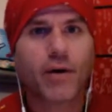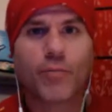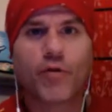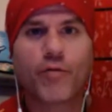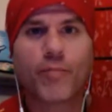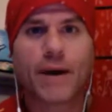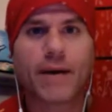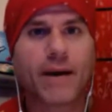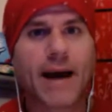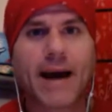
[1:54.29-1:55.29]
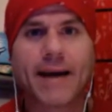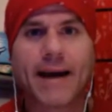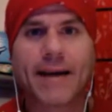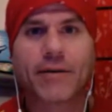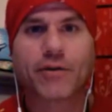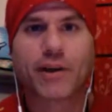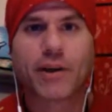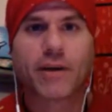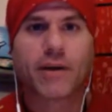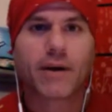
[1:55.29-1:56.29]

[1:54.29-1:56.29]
movement, and energy.